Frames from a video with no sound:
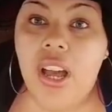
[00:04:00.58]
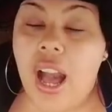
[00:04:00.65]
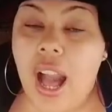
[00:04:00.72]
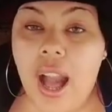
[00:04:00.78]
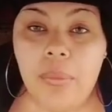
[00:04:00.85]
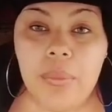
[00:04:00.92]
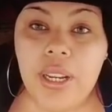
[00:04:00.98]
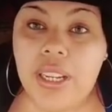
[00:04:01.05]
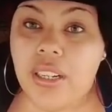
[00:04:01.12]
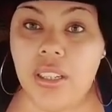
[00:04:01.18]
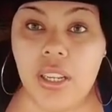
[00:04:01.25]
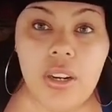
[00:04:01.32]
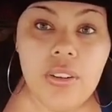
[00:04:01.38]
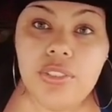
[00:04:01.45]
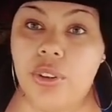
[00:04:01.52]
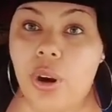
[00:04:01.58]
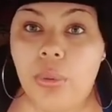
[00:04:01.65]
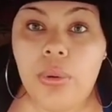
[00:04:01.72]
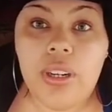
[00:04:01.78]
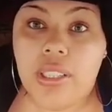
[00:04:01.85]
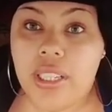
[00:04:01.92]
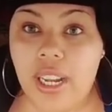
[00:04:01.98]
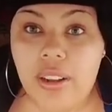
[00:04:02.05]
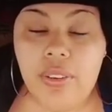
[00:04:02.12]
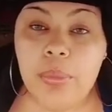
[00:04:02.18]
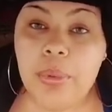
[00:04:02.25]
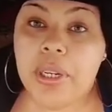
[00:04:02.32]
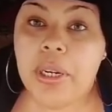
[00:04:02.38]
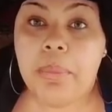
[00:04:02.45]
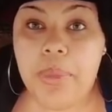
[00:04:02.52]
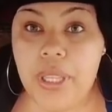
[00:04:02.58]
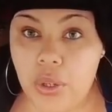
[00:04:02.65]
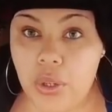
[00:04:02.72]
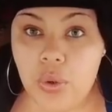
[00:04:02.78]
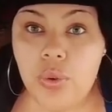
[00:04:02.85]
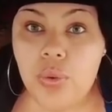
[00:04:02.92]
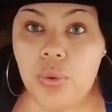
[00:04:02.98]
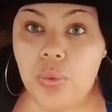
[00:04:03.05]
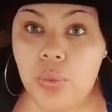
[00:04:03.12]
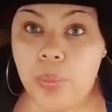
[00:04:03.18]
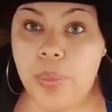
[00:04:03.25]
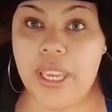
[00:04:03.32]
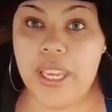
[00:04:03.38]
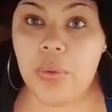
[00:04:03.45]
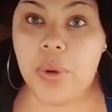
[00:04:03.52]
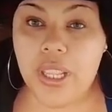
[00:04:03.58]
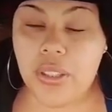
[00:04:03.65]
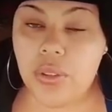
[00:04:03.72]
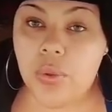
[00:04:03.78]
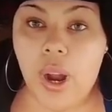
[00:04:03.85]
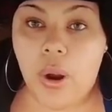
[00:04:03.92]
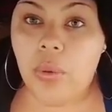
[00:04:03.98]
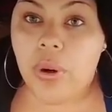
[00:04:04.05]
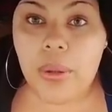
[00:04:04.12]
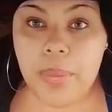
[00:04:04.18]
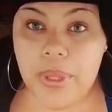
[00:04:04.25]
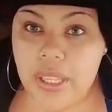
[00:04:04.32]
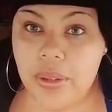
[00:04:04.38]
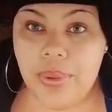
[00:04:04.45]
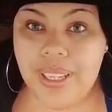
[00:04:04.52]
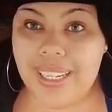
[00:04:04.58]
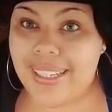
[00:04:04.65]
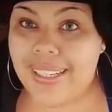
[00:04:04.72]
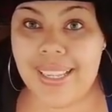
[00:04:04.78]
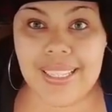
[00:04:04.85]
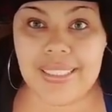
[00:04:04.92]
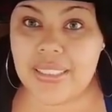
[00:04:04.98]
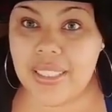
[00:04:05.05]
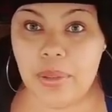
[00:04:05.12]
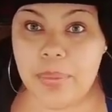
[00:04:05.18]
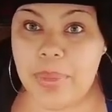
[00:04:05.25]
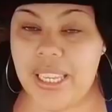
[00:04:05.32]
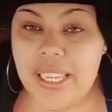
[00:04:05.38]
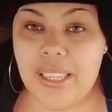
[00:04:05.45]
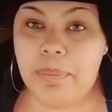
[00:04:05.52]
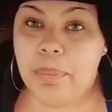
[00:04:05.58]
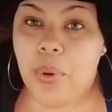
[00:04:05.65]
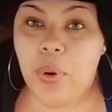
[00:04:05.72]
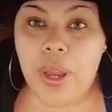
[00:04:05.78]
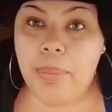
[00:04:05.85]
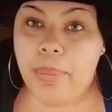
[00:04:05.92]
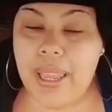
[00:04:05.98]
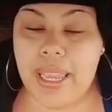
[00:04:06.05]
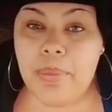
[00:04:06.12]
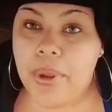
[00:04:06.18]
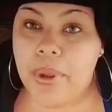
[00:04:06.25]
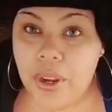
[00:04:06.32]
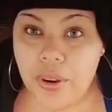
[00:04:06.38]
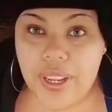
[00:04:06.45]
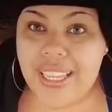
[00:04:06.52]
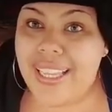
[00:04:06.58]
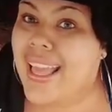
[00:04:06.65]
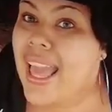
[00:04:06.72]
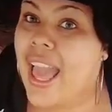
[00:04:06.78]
I'm gonna love who I want to love. I'm gonna be with who I want to be with, and that's gonna be it, point big, period.